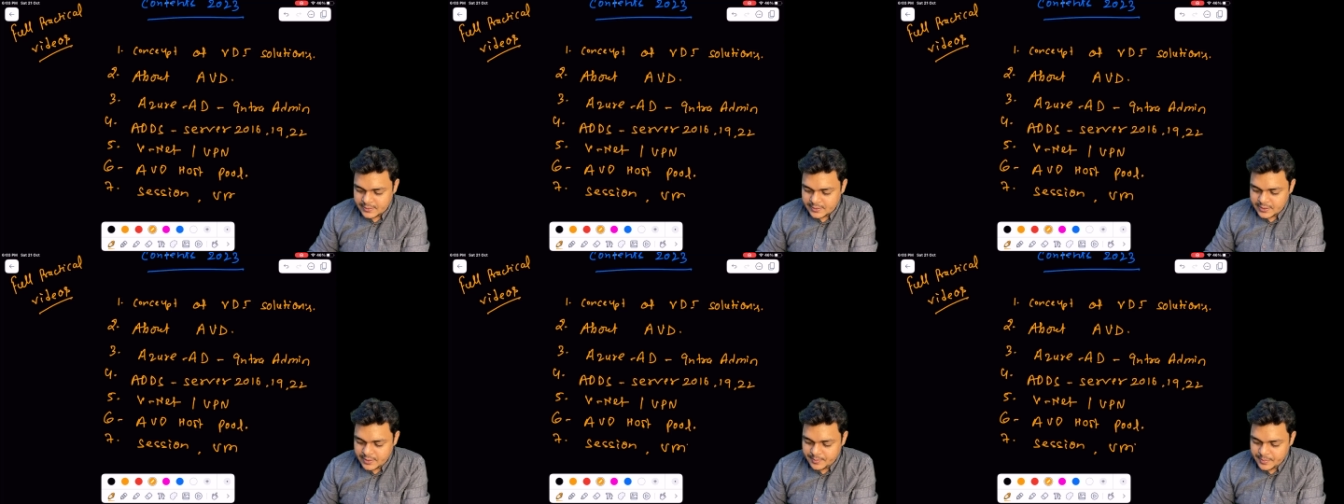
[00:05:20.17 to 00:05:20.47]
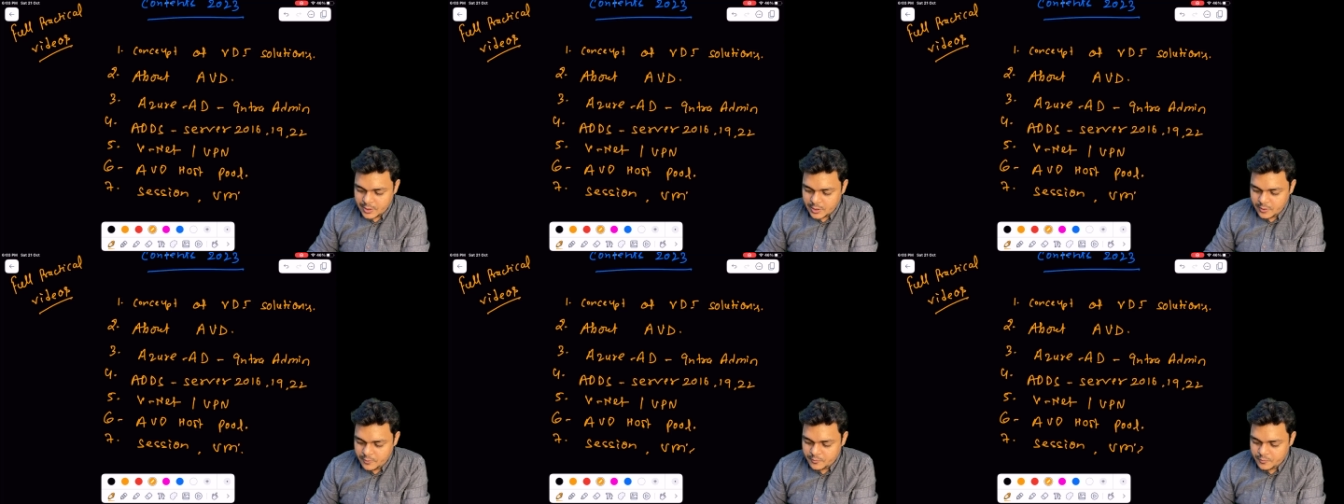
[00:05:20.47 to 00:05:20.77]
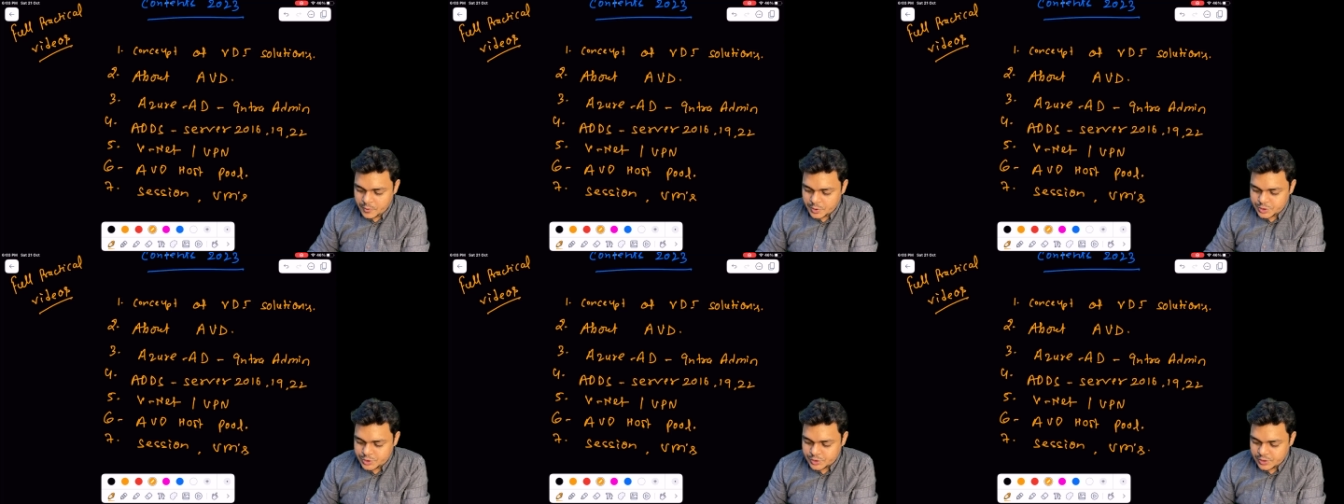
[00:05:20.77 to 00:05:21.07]
number of
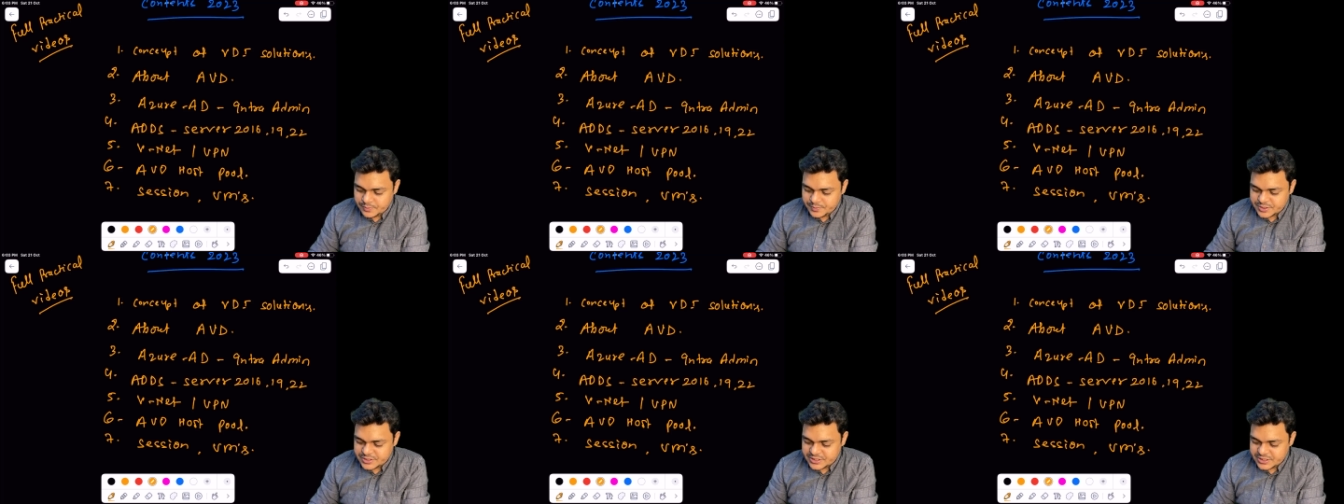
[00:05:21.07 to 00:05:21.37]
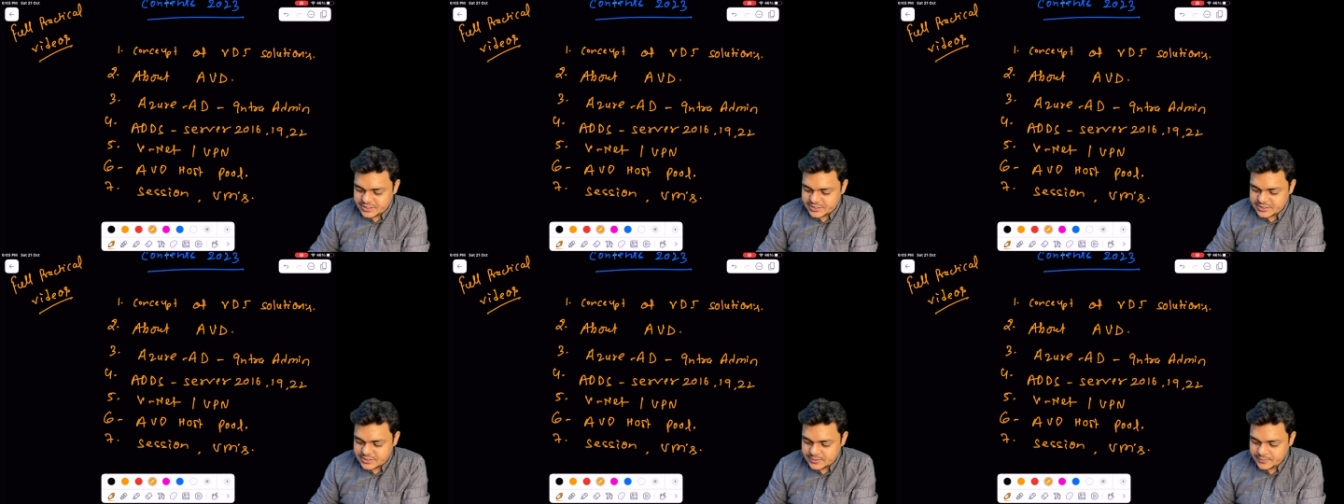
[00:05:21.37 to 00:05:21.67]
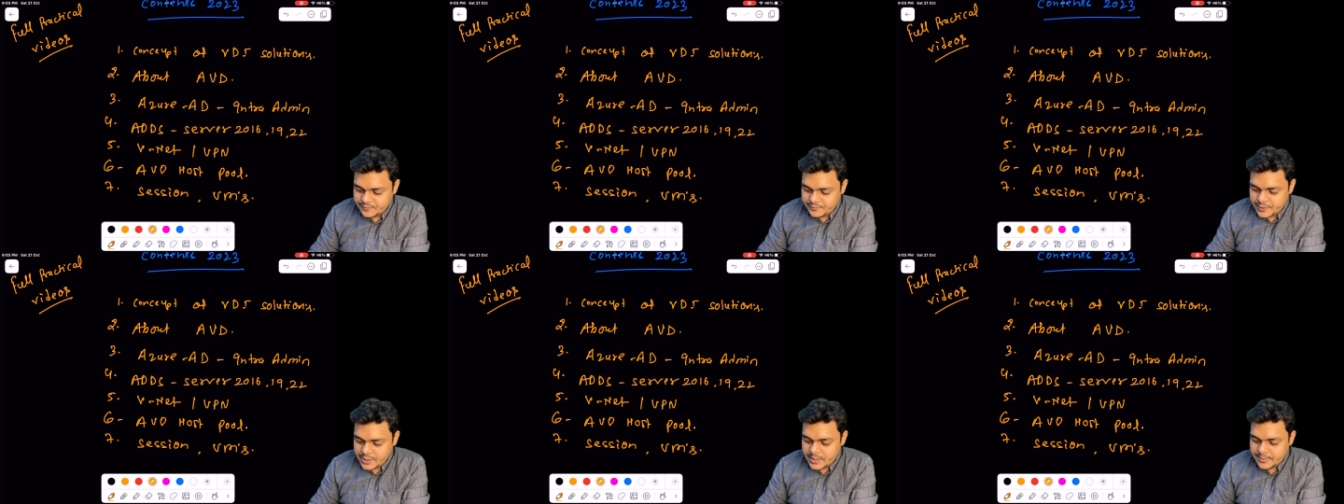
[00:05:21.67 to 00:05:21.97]
virtual machines
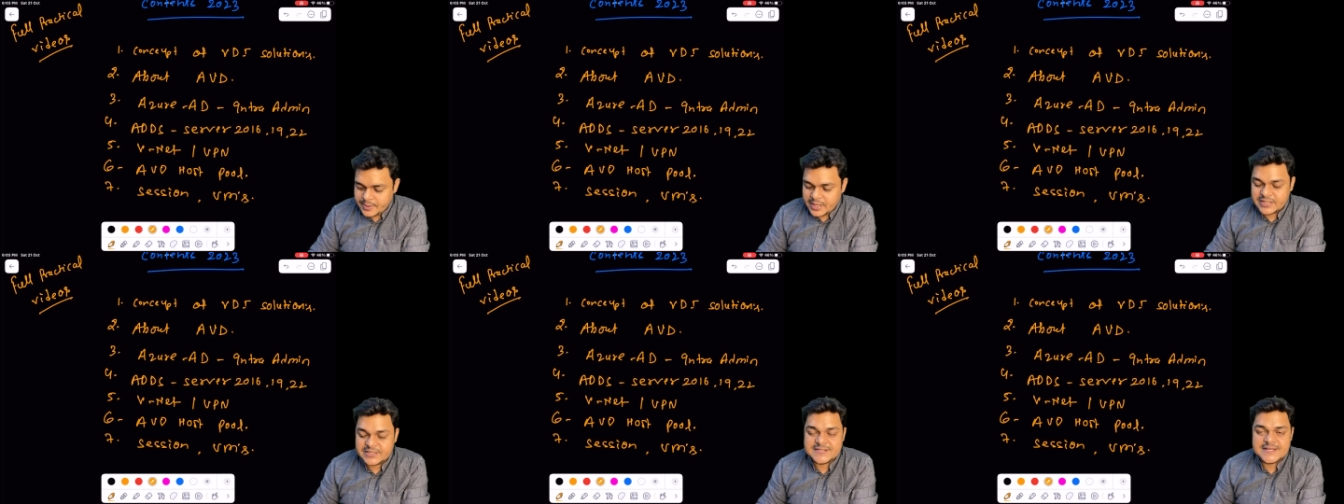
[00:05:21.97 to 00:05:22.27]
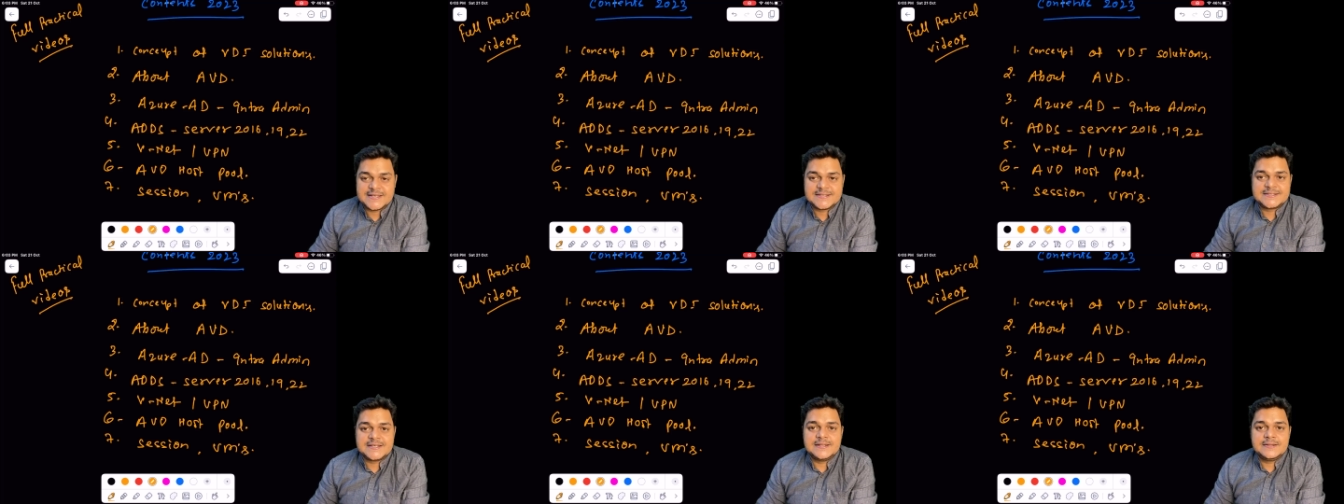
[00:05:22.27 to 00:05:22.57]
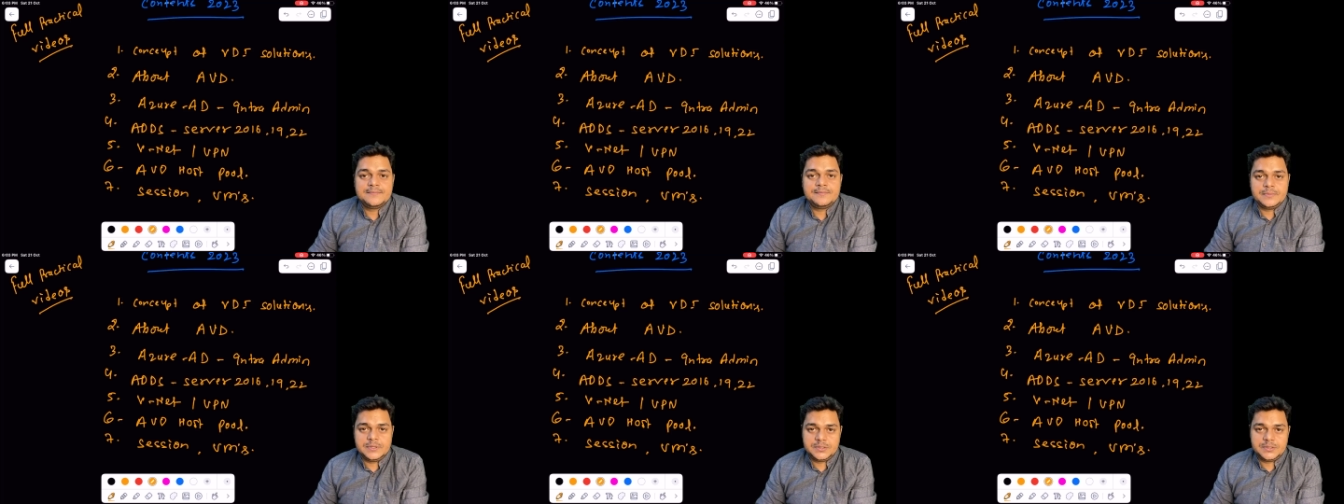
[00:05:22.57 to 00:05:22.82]
and session